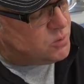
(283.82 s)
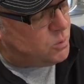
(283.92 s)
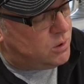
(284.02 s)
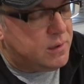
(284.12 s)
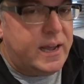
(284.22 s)

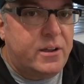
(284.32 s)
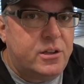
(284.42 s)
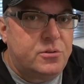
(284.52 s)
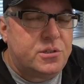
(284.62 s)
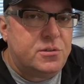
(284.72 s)
will allow
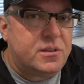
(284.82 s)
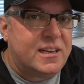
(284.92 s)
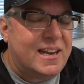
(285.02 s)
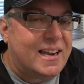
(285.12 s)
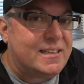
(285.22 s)
you to
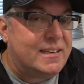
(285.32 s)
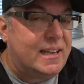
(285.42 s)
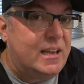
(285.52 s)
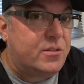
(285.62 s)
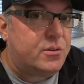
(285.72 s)
connect it
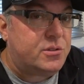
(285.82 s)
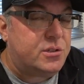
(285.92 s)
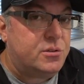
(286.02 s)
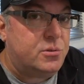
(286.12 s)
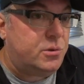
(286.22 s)
either
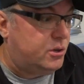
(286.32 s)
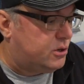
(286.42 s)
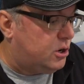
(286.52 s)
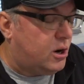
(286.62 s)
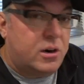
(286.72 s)
to your
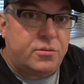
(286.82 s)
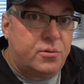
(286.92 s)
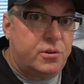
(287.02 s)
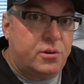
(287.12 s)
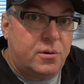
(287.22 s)
car
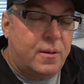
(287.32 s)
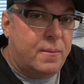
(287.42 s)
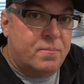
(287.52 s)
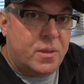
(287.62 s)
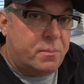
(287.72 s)
through your
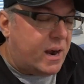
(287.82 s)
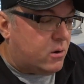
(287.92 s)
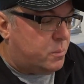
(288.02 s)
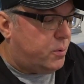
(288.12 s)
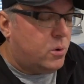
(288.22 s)

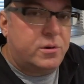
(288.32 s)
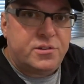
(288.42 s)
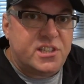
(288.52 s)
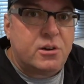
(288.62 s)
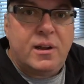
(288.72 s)
power port,
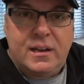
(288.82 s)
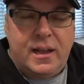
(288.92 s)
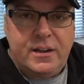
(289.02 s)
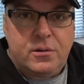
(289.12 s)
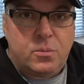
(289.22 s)
cigarette
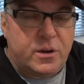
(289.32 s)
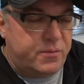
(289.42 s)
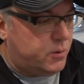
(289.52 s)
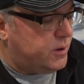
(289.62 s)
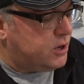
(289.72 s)
lighter,
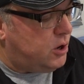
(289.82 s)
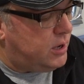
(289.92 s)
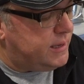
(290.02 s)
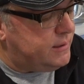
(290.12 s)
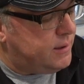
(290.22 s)
whatever you want to
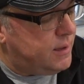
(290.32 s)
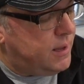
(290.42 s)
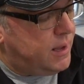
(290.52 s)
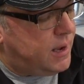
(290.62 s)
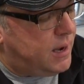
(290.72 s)
call it.
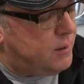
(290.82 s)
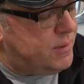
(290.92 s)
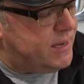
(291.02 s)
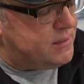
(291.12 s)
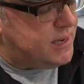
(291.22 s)

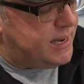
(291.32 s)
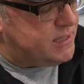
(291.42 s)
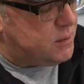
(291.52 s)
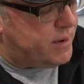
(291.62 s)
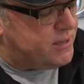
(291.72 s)
It
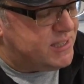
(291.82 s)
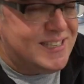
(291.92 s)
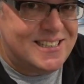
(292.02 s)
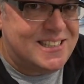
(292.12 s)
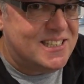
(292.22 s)
takes about
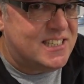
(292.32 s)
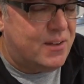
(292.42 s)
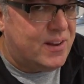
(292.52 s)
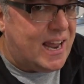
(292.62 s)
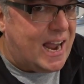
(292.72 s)
6 to
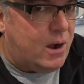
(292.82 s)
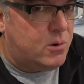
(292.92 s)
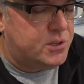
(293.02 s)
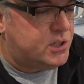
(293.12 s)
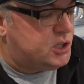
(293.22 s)
7
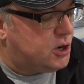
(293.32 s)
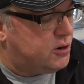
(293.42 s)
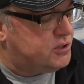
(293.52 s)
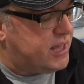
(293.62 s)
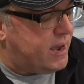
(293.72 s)
hours to
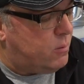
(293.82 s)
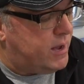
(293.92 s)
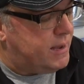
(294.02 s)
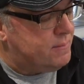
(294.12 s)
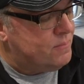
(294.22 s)
charge that way.